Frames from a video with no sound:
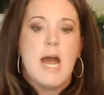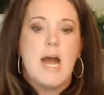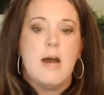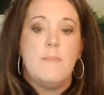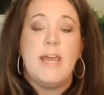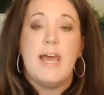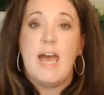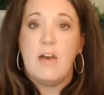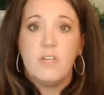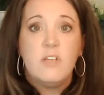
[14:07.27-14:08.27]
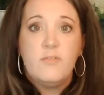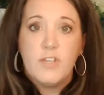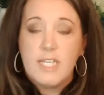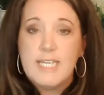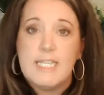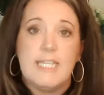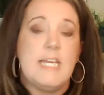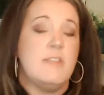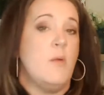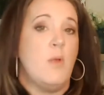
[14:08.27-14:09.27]
And I have an affiliate
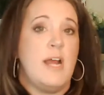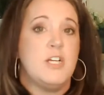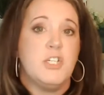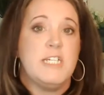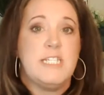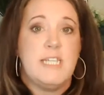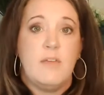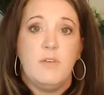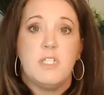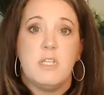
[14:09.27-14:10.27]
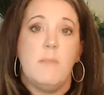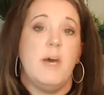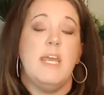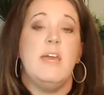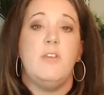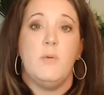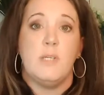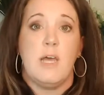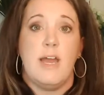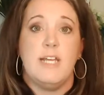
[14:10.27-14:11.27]
link that will actually save you some money if you
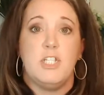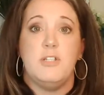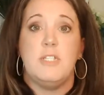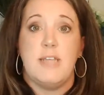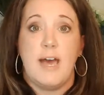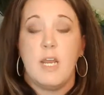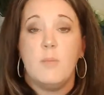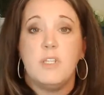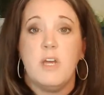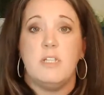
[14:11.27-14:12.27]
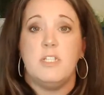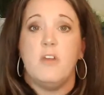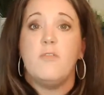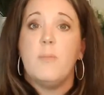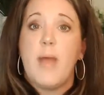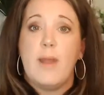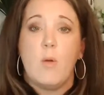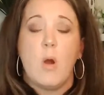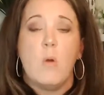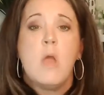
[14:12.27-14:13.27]
would like to sign up with Gusto for
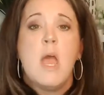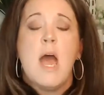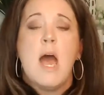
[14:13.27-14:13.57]
payroll.